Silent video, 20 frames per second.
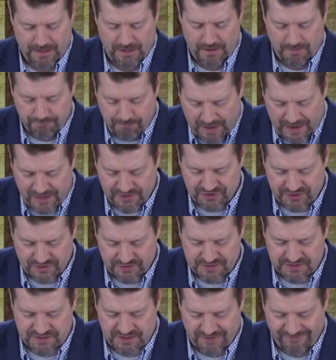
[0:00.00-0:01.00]

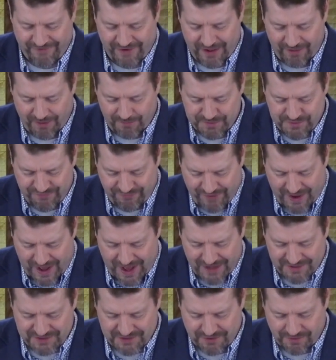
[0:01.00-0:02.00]
Patience develops
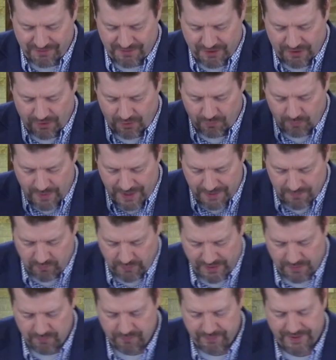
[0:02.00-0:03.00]
faster, though, when
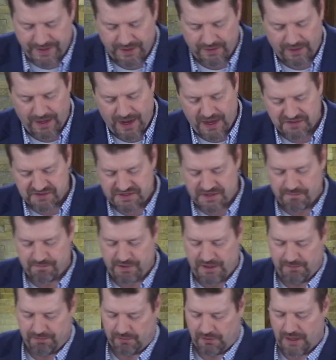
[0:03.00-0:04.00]
we realize that
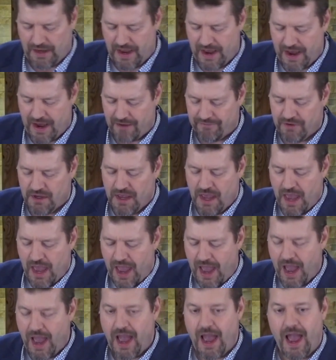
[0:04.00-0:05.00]
people have
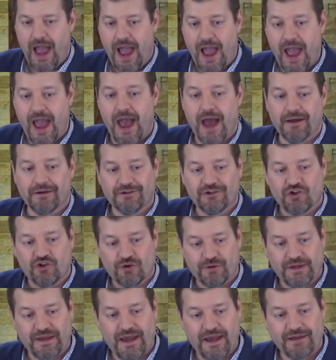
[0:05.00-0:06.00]
and
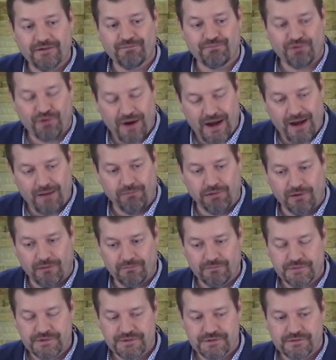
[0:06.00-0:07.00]
create
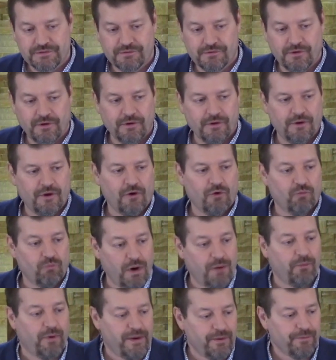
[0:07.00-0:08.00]
problems.
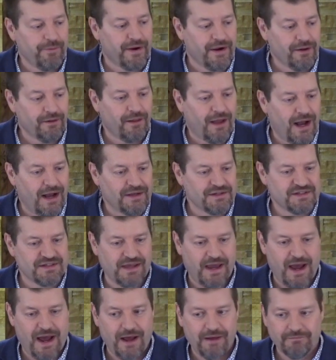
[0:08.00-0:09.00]
When we realize
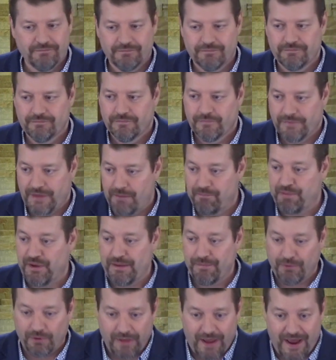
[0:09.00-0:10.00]
that, that
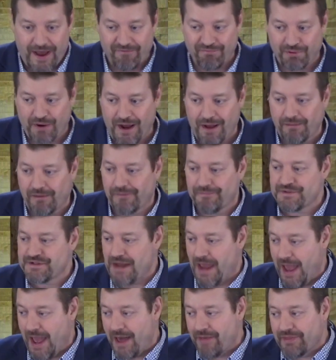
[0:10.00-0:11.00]
people have problems
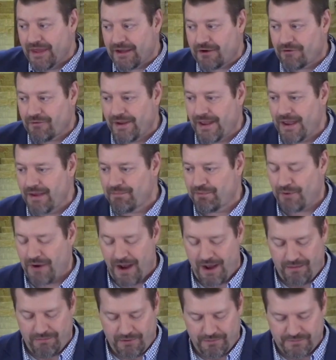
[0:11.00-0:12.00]
and they create
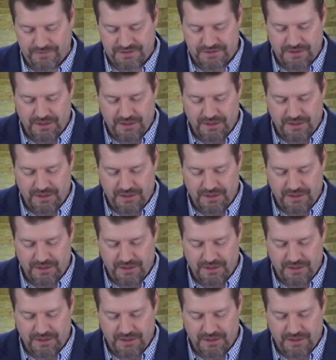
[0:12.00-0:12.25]
problems,